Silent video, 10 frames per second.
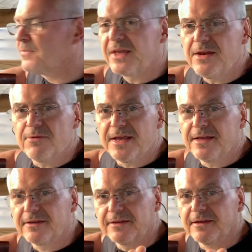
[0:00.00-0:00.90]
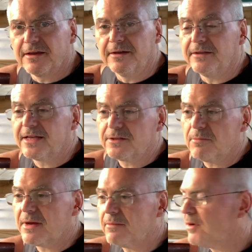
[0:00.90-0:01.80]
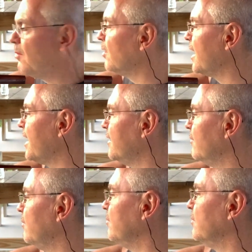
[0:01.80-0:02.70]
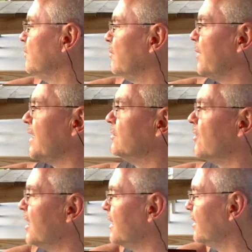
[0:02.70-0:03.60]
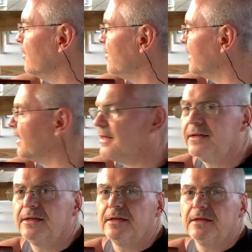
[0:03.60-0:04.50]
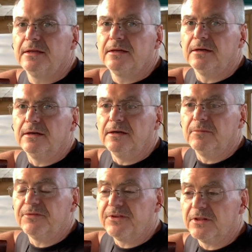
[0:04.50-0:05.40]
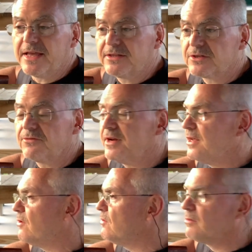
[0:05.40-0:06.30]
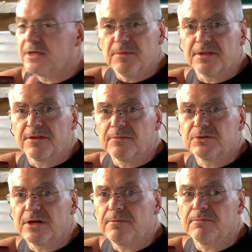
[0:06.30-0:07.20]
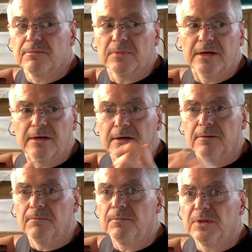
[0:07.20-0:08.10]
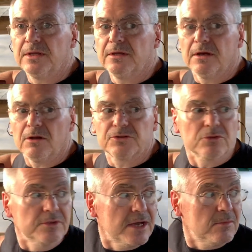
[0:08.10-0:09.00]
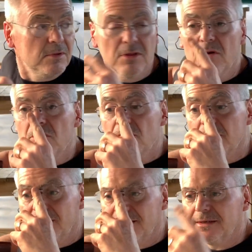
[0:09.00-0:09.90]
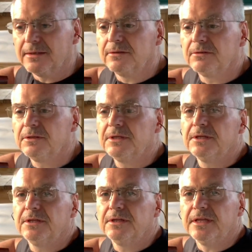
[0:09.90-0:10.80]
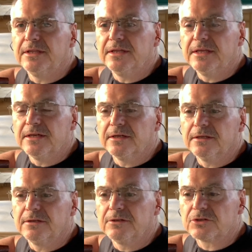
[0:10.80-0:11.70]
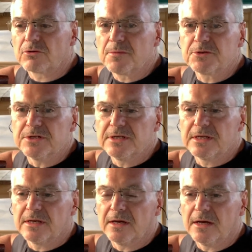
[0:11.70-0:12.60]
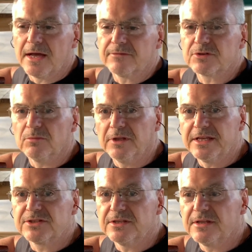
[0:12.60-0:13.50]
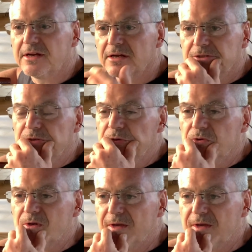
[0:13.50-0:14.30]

anyway, not to mumble on and badger on here, but if you like this video, give me a thumbs up. Also down below in the description, I have some links in there to